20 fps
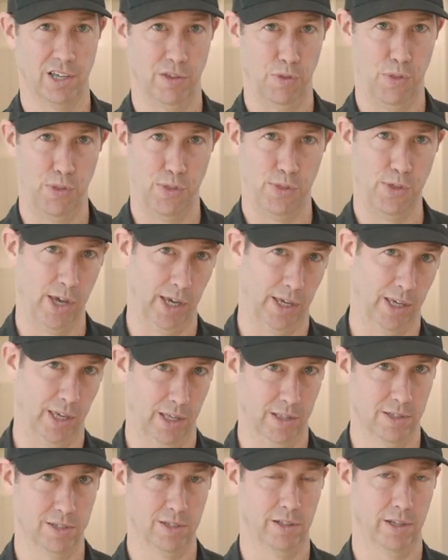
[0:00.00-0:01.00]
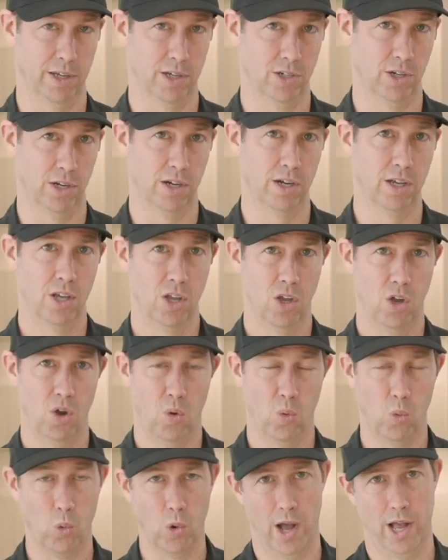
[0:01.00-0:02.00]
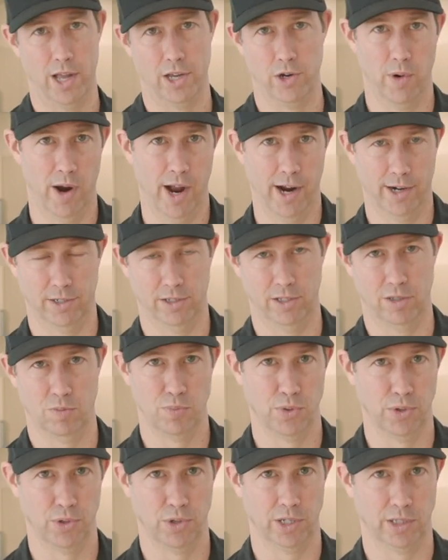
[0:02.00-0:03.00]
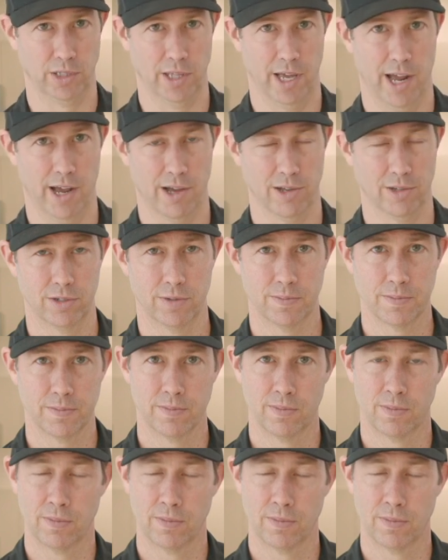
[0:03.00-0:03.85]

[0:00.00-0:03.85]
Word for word: and thick insulation while you're actually building the house.